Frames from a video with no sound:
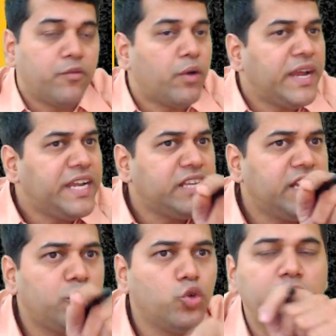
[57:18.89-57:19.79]
Why did they
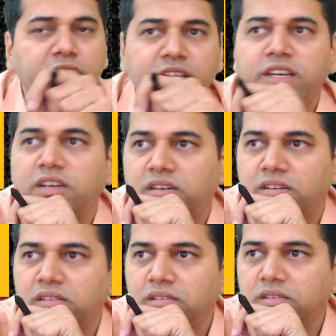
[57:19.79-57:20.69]
do it here
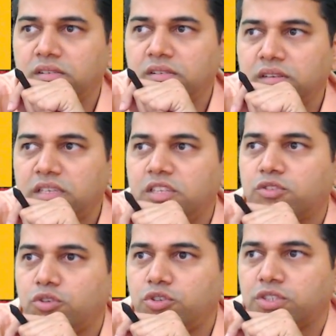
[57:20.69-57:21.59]
in the
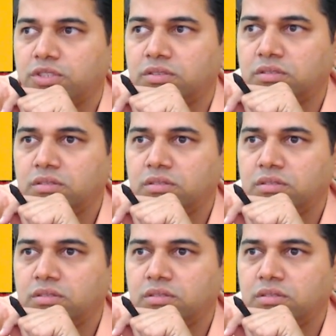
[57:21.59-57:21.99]
solution?